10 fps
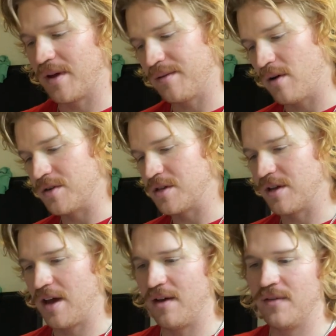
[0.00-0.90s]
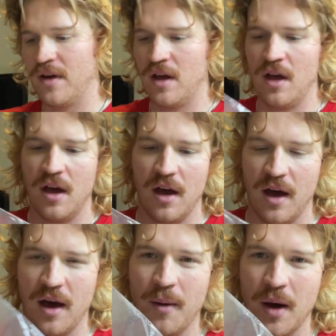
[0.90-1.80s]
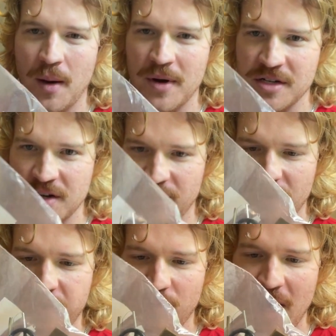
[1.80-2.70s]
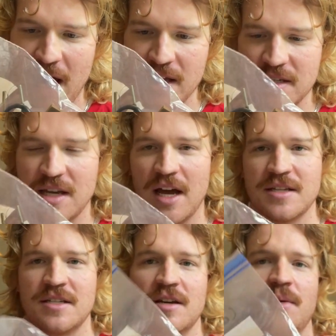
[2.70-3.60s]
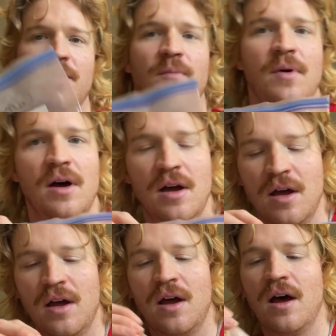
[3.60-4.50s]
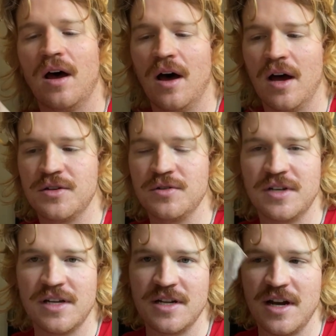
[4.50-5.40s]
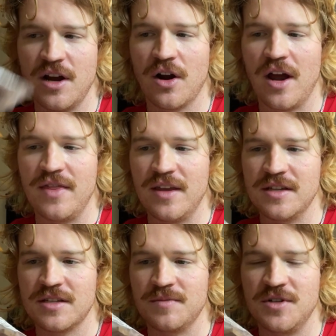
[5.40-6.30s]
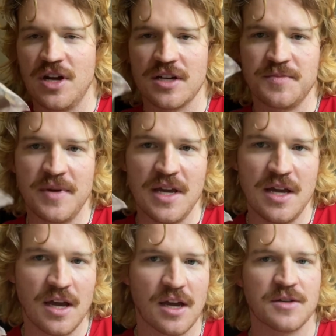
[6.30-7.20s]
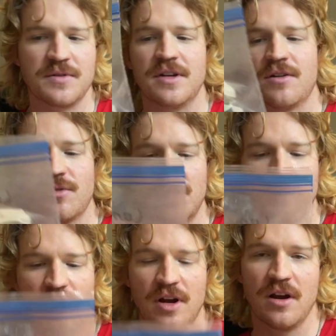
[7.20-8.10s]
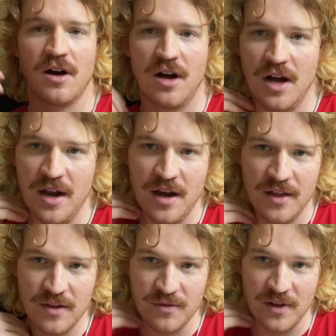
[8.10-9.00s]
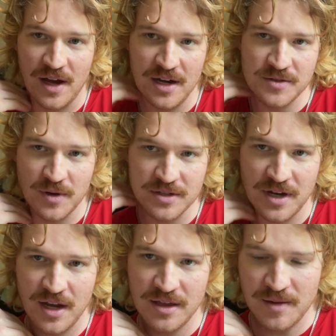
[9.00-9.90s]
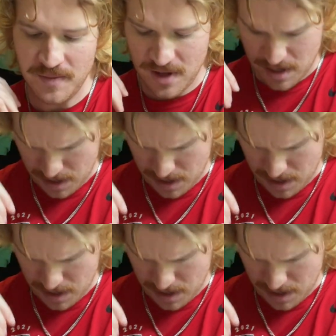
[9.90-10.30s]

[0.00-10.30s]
but always good to have. A bunch of different threads. Got some 210 denier and then some GSP in case we need to really crank on the flies while tying them.